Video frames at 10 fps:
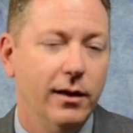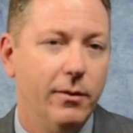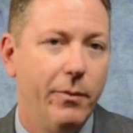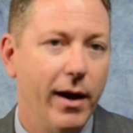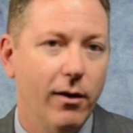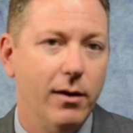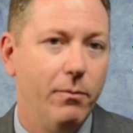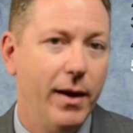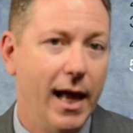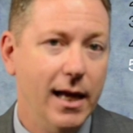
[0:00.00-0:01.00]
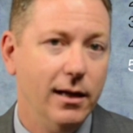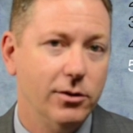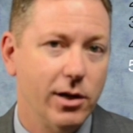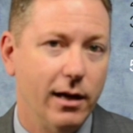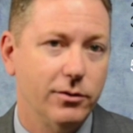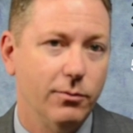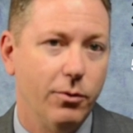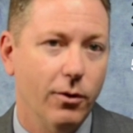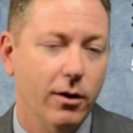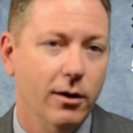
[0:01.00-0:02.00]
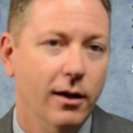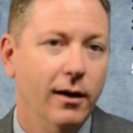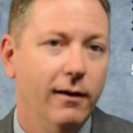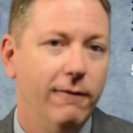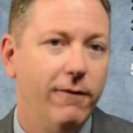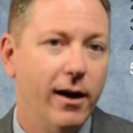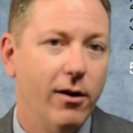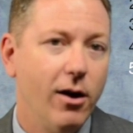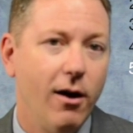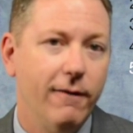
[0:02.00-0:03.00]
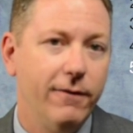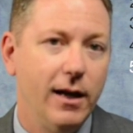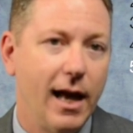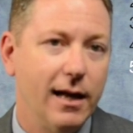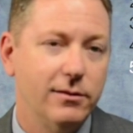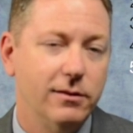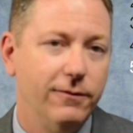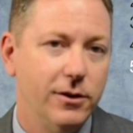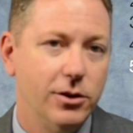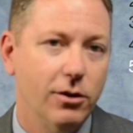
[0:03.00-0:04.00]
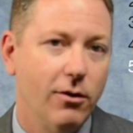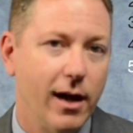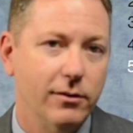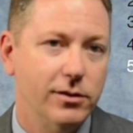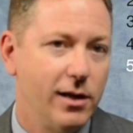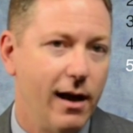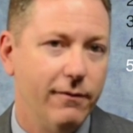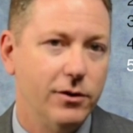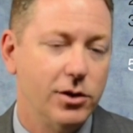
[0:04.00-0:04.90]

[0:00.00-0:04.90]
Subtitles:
the parent paying child support very often has sufficient grounds to have the